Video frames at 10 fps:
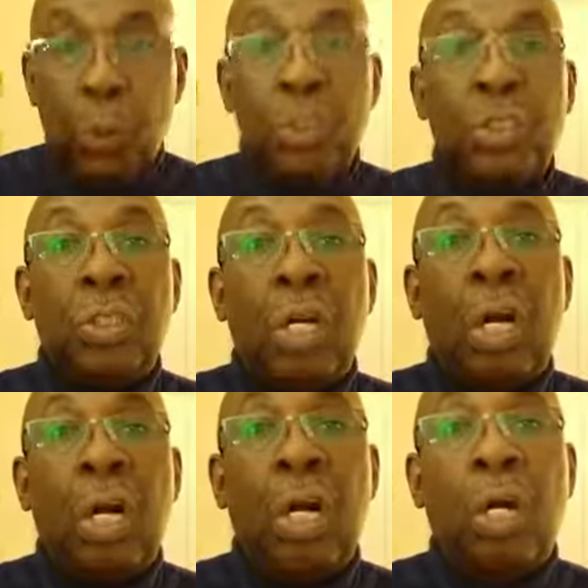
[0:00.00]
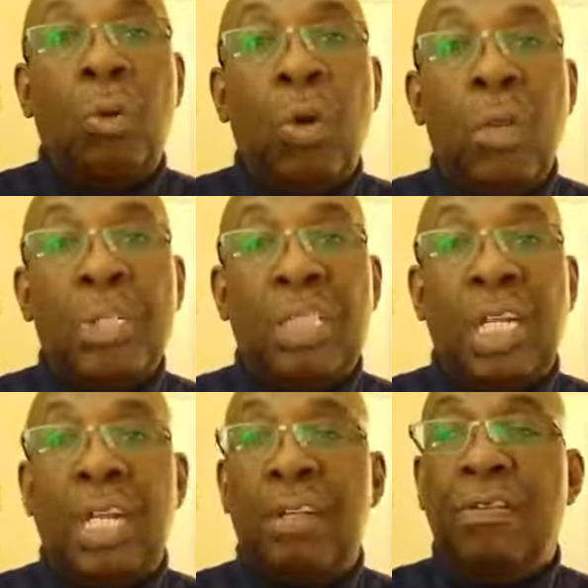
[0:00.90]
who uh, want to be
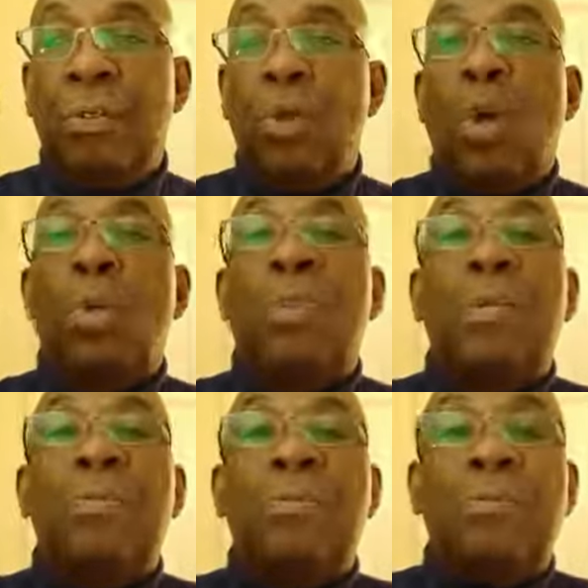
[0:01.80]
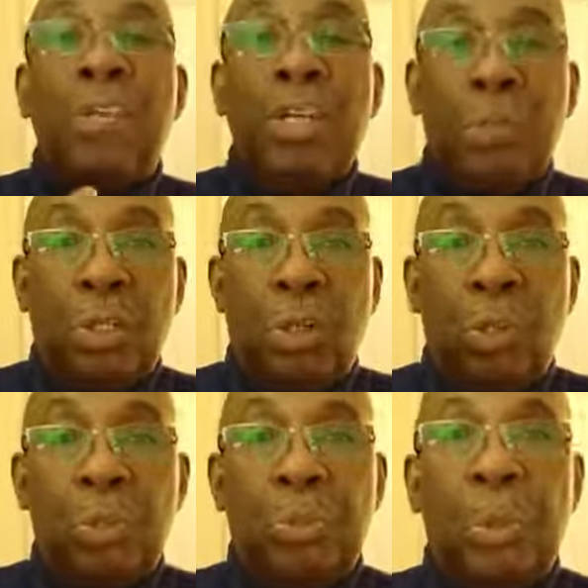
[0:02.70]
saved, who want to be filled with the
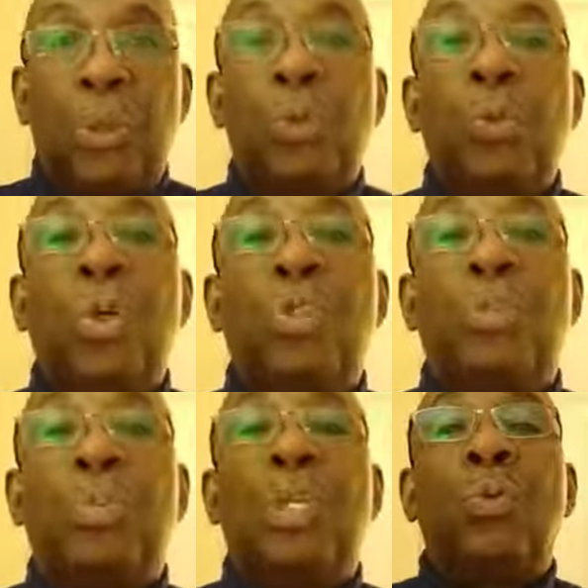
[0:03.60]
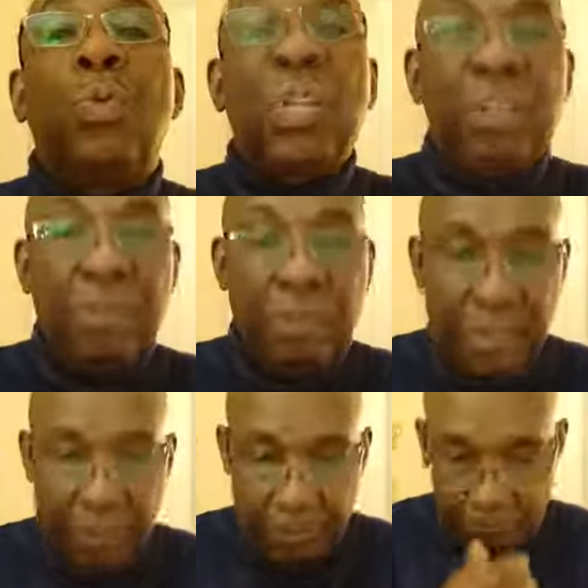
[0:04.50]
Holy Spirit, who wants to be
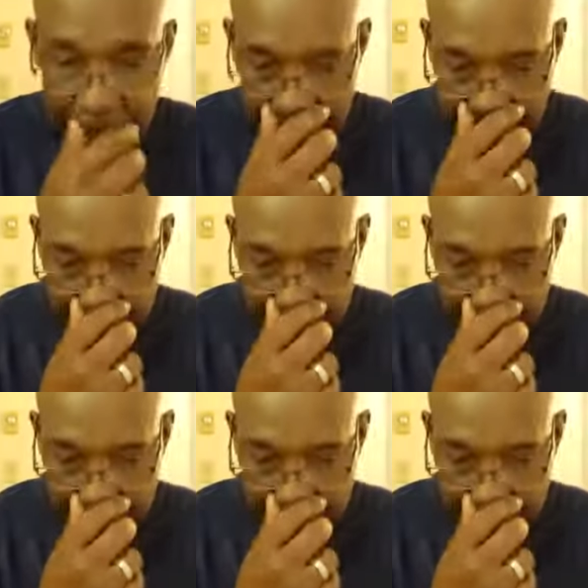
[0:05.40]
refilled,